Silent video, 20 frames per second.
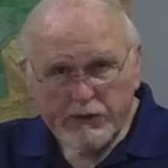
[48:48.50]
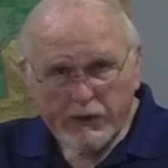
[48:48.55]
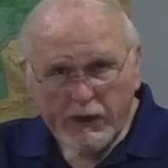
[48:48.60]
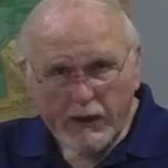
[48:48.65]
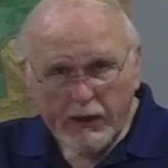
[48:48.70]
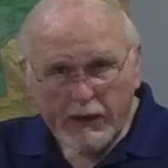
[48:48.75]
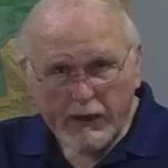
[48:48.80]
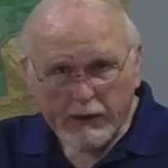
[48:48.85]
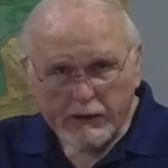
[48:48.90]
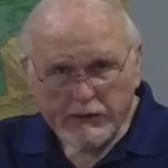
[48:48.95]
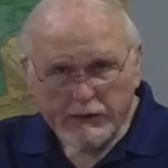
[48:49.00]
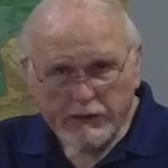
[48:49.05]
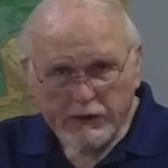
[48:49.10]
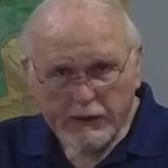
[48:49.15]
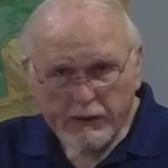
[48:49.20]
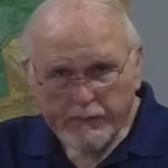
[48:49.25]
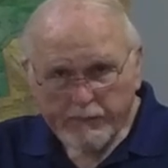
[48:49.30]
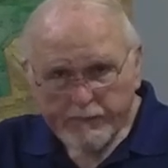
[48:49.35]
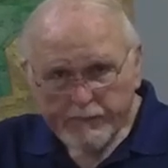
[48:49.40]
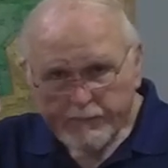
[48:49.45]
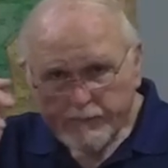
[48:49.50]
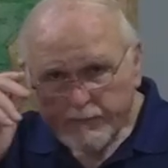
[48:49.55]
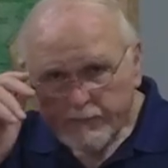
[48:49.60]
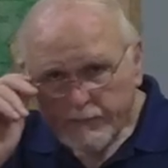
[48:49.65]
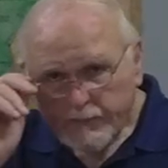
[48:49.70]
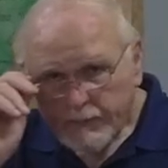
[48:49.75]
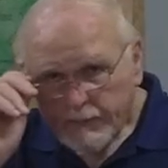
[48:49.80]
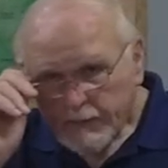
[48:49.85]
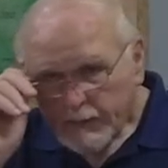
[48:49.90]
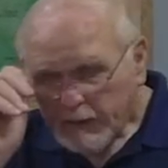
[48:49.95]
to us.
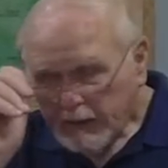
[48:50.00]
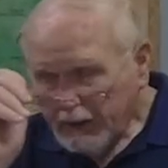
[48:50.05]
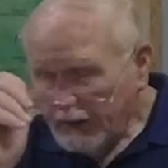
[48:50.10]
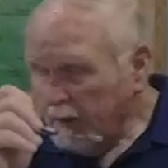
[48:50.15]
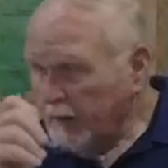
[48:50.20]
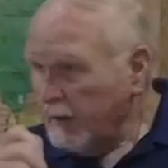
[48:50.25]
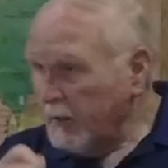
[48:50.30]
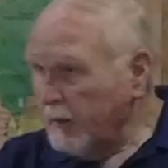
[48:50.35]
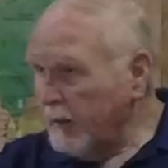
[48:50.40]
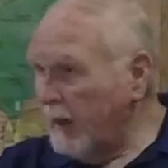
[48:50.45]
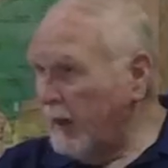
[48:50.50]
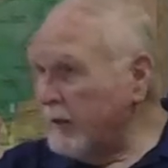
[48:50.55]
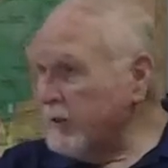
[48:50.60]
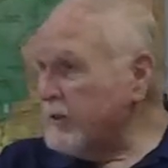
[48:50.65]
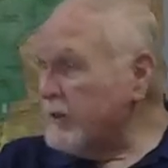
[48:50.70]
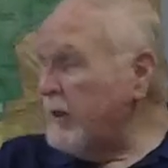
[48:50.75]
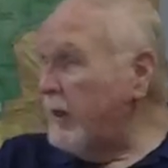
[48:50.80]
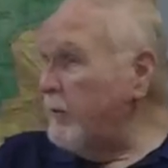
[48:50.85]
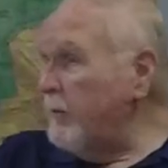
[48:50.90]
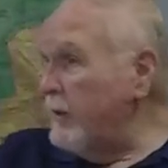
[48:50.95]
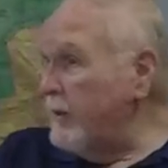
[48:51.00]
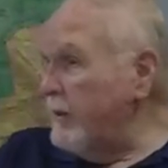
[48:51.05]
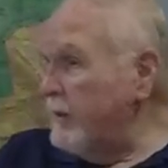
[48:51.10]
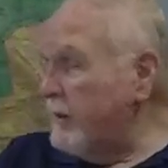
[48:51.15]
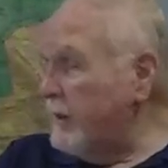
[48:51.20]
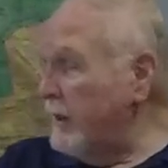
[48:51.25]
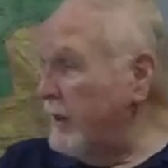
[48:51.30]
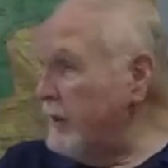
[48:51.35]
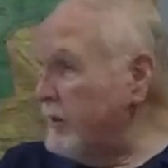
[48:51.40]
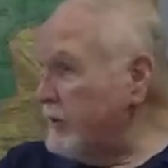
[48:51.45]
Now, some of the
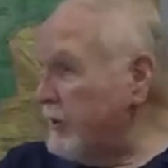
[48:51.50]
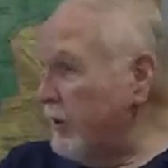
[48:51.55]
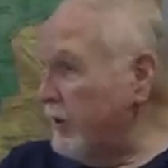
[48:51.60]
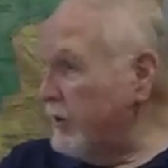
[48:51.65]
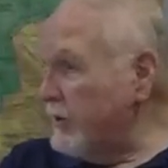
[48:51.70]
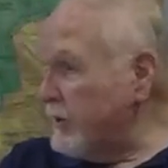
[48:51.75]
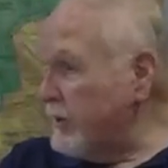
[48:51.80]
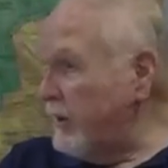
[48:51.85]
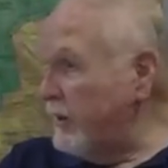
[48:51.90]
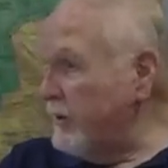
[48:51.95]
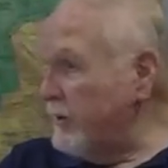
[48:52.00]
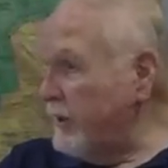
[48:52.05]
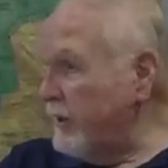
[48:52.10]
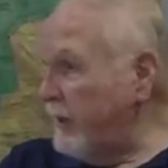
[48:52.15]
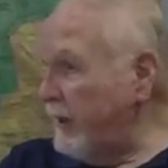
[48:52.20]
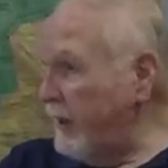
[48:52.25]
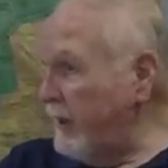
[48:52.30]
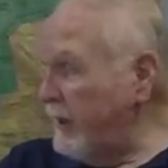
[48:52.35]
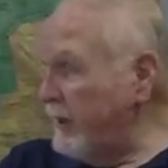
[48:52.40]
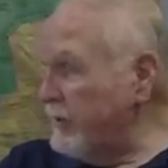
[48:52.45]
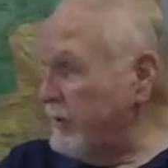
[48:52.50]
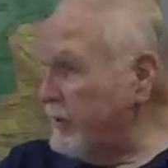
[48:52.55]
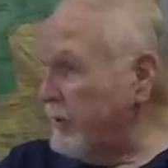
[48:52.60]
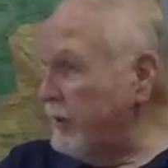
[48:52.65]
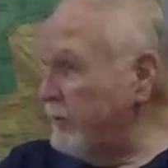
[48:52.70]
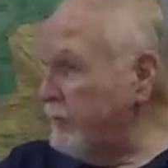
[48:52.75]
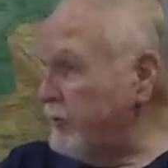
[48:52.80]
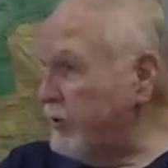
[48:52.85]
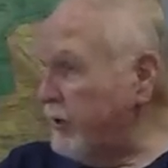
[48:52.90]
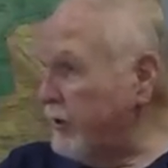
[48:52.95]
things that are sung today in
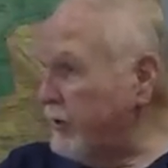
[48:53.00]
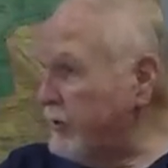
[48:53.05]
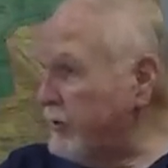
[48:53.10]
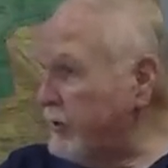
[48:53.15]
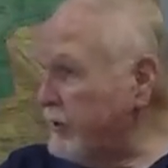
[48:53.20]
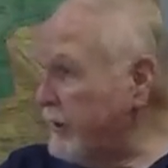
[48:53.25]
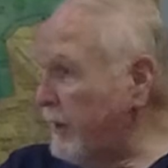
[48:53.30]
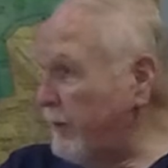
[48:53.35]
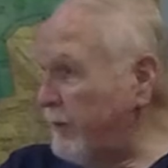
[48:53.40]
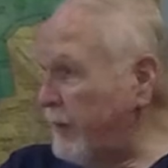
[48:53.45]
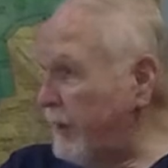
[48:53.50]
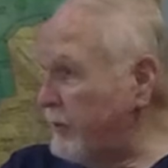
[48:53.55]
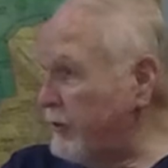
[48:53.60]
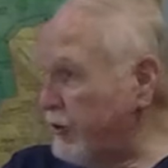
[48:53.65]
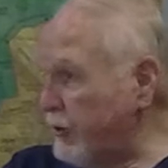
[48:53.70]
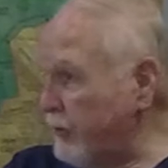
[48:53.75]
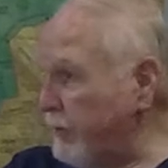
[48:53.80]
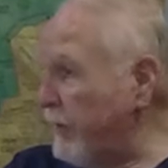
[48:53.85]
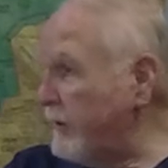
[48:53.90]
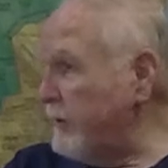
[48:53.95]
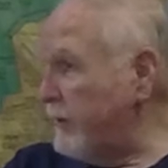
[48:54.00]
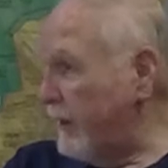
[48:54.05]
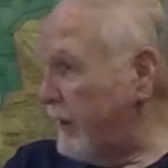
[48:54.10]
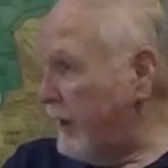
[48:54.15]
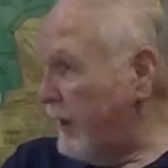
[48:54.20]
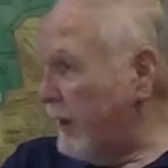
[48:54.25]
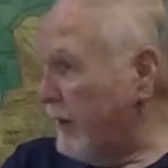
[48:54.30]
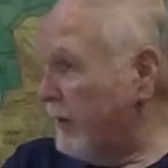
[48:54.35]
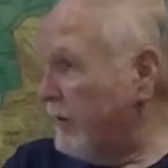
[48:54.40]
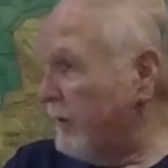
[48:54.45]
some churches, I'm not sure what they
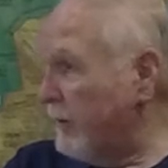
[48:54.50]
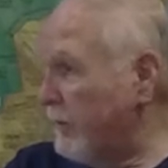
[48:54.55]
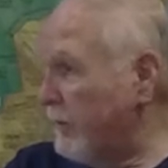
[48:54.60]
are.